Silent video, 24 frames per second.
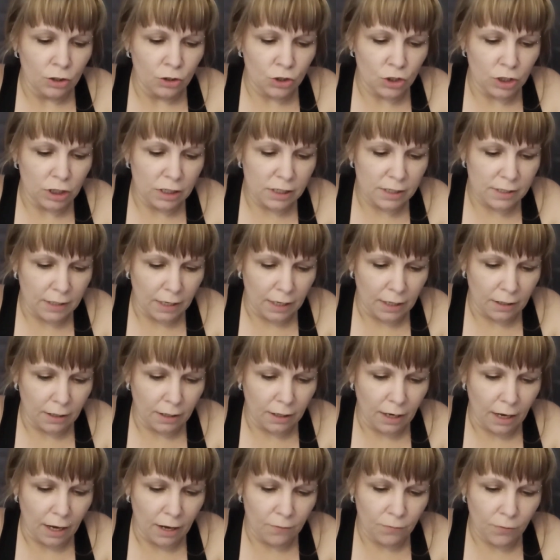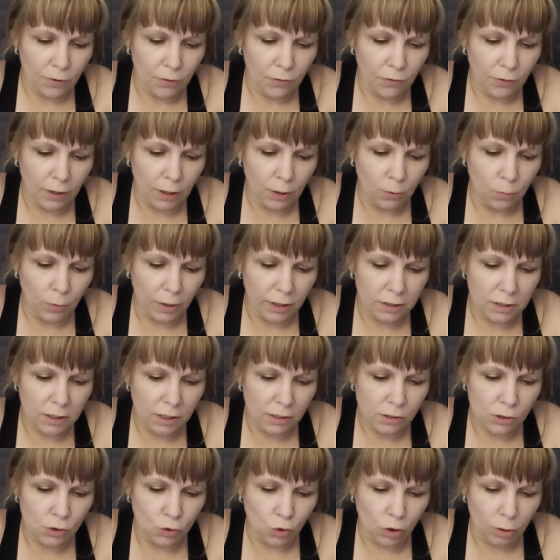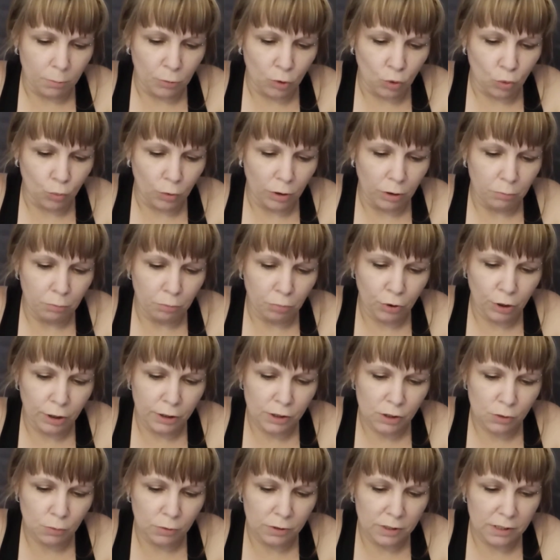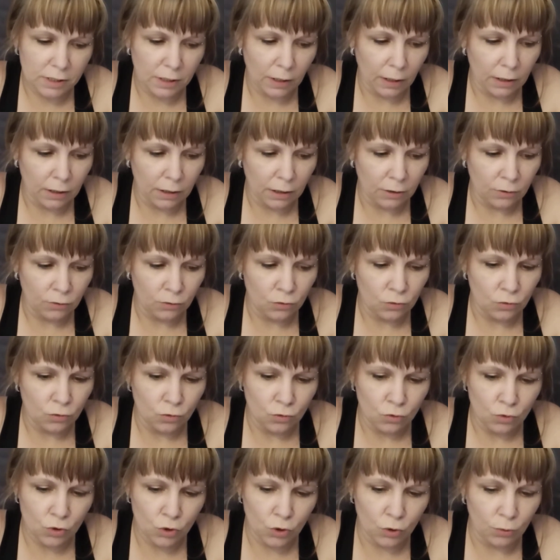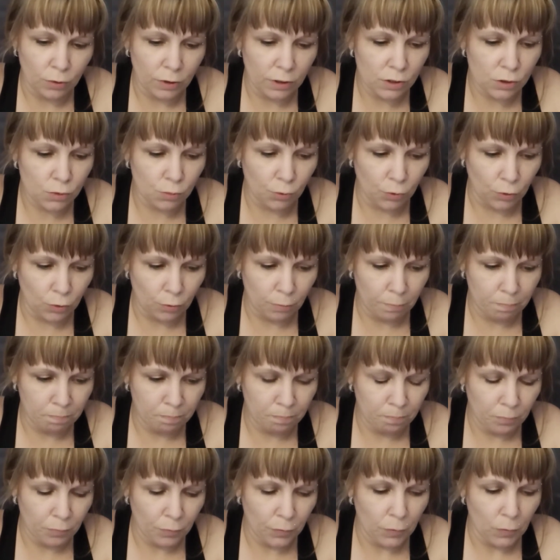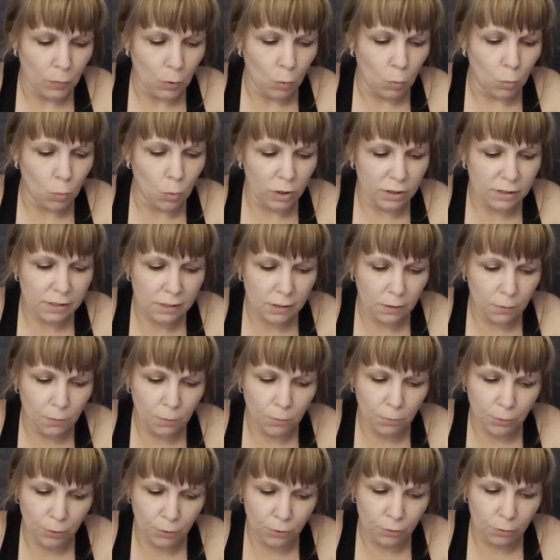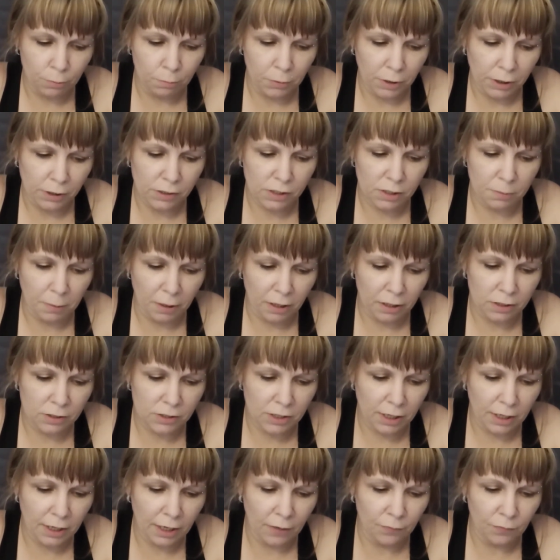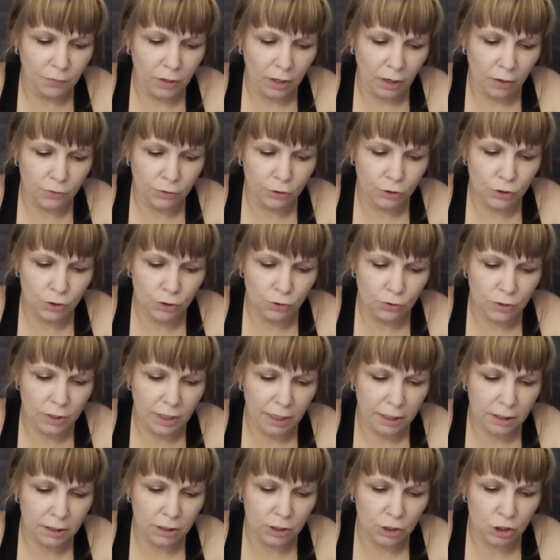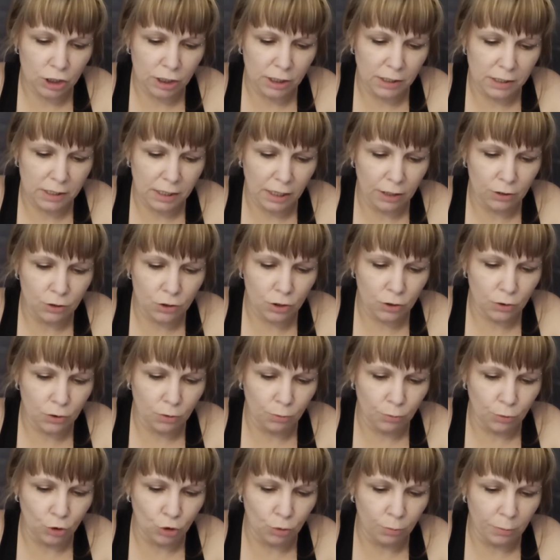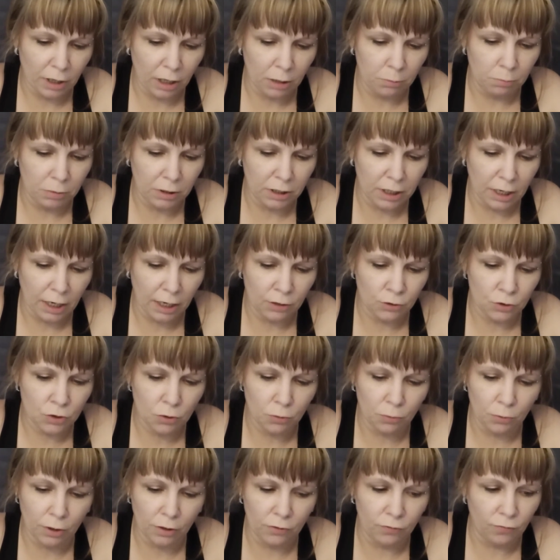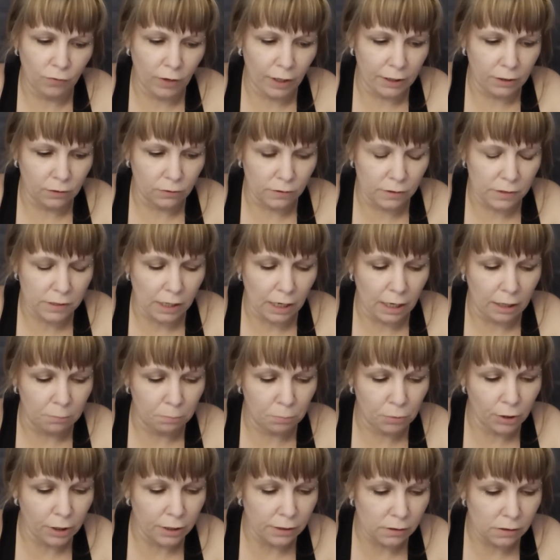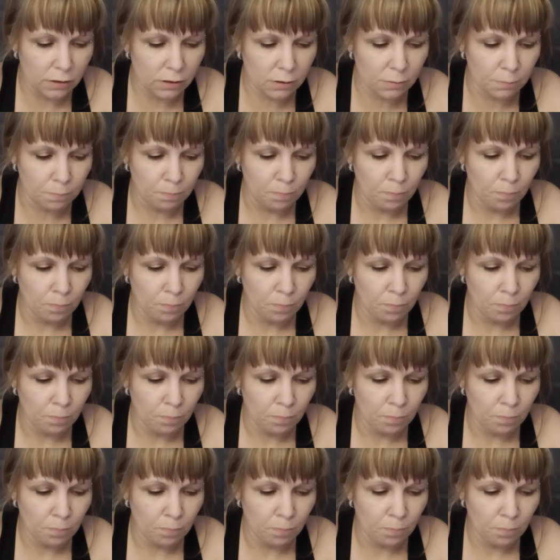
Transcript: She stated everything went as normal when Prince was taken to his room. Once in the room, Esparza and the other 2 technicians entered the room and began to run vitals on Prince.